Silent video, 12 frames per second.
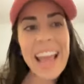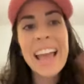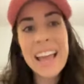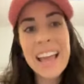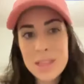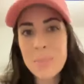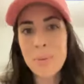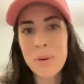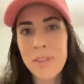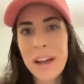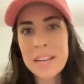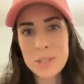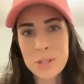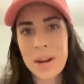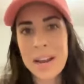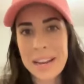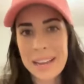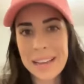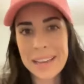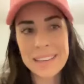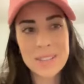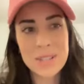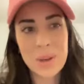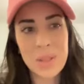and they provide training.
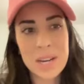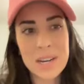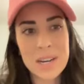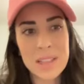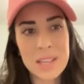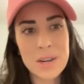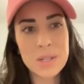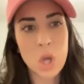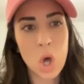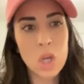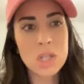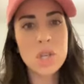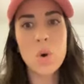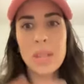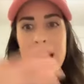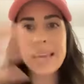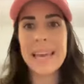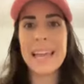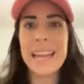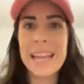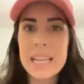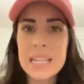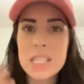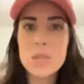So there's also like an
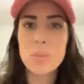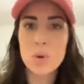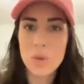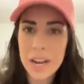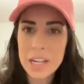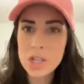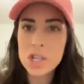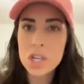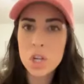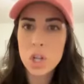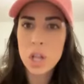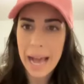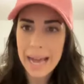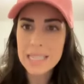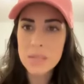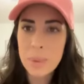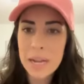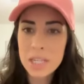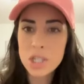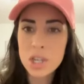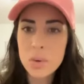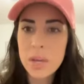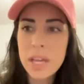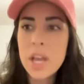inspirational aspect
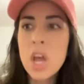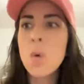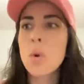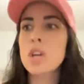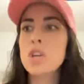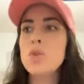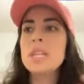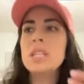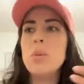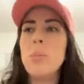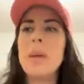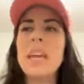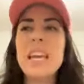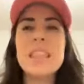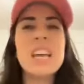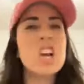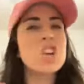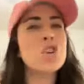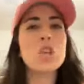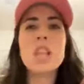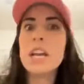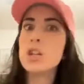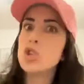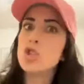to it where you get to be in there. You're
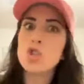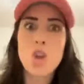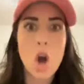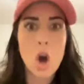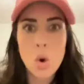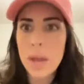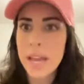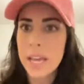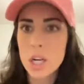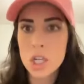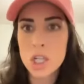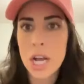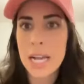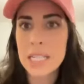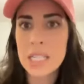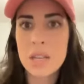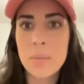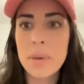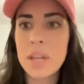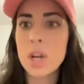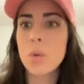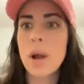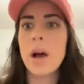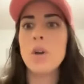like so energized to be
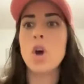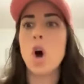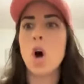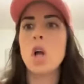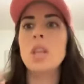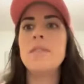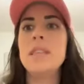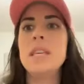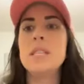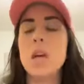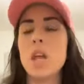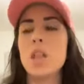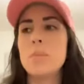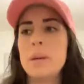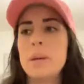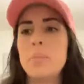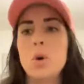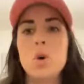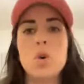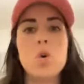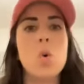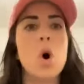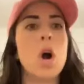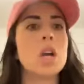around all of these other people
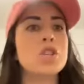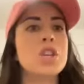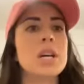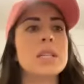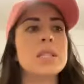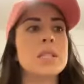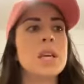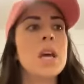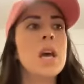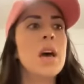who are just